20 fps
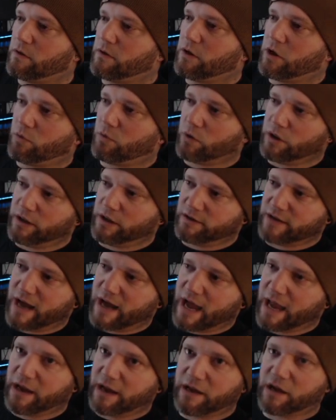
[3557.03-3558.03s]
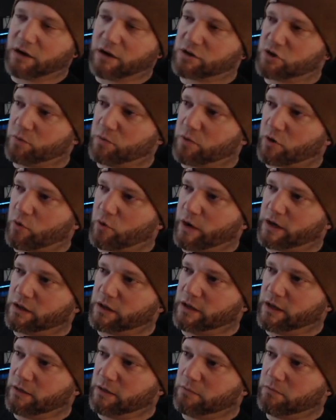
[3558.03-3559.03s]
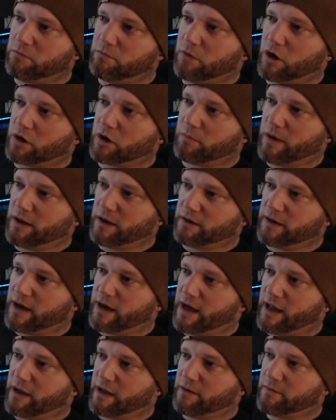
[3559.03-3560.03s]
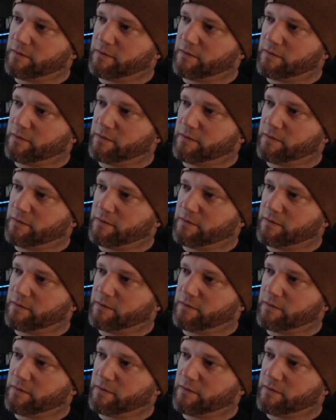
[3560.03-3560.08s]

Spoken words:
Really die in here super quickly. Merc might die.